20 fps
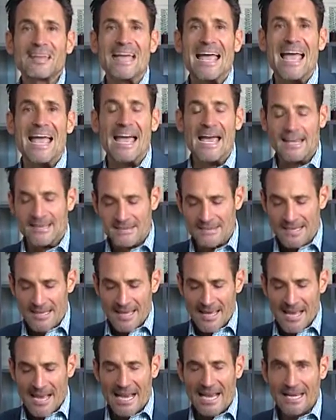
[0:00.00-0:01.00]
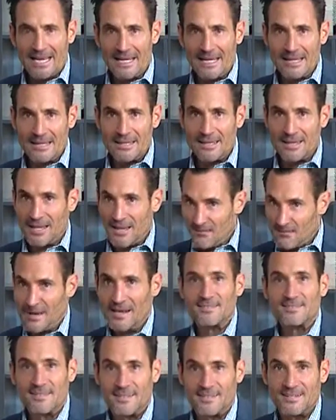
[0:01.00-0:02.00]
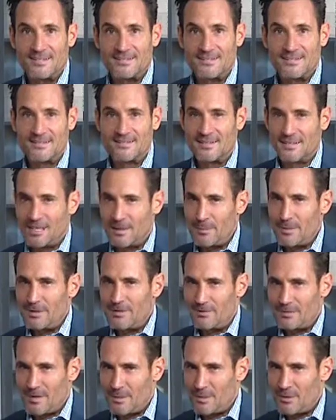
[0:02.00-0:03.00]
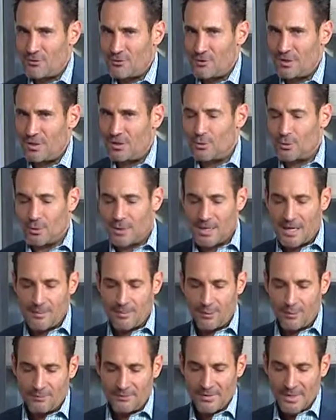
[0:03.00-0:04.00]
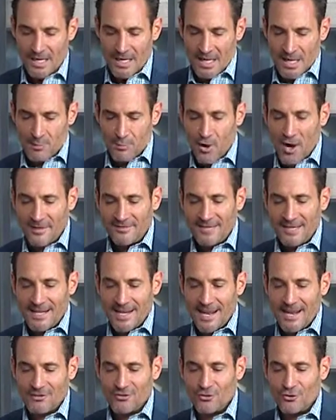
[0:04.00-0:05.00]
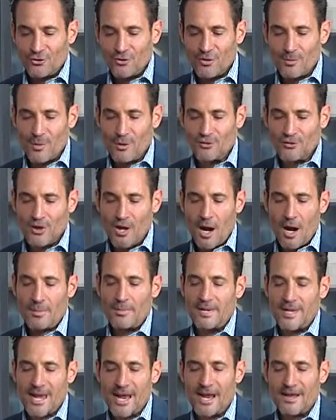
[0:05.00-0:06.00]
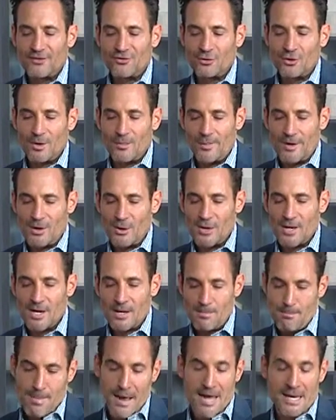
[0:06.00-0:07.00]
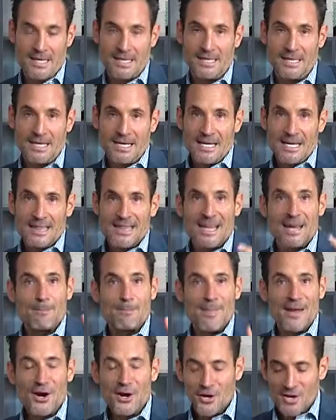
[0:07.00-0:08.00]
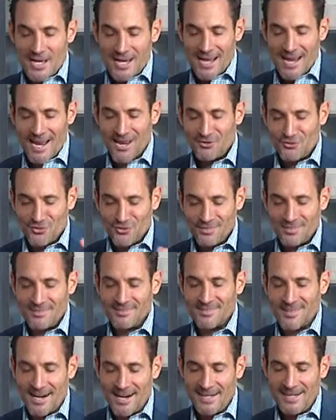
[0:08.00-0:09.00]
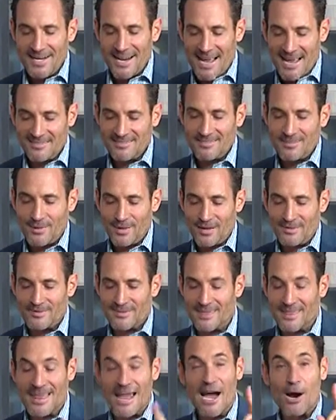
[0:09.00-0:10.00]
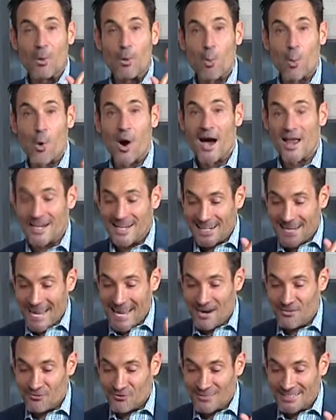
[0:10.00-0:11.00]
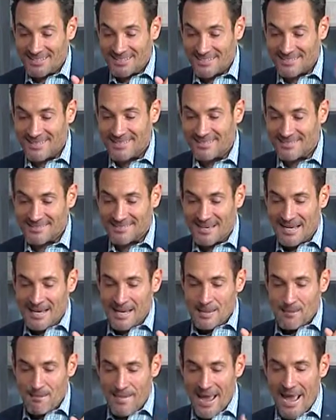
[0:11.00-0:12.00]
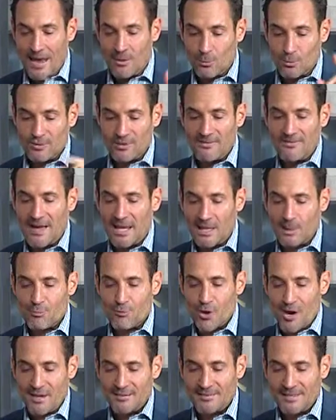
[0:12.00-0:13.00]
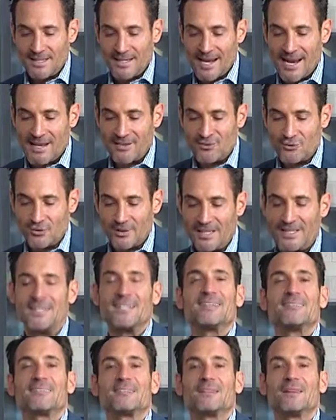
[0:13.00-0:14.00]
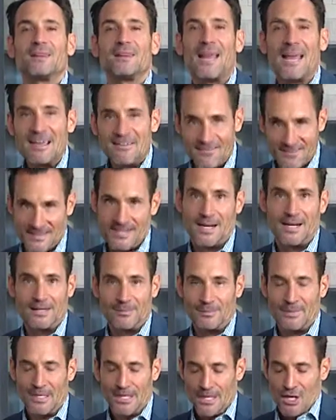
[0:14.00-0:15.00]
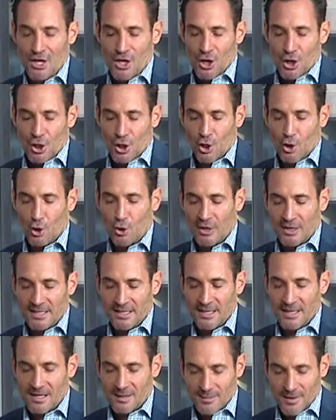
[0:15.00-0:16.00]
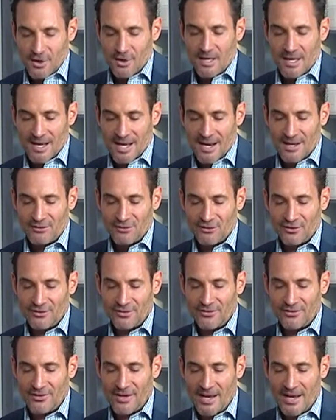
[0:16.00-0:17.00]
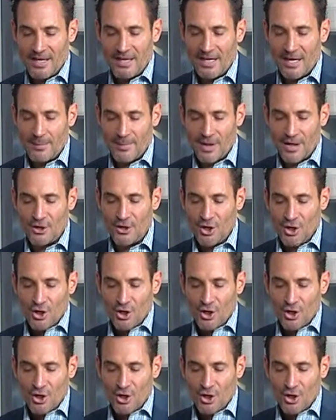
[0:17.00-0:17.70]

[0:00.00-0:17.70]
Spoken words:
And I love my statistics, and let me read you a couple. Prostate cancer is the most common cancer in American men. The American Cancer Society estimates that 1 in every 6 men will develop prostate cancer in his lifetime. According to the American Cancer Society, about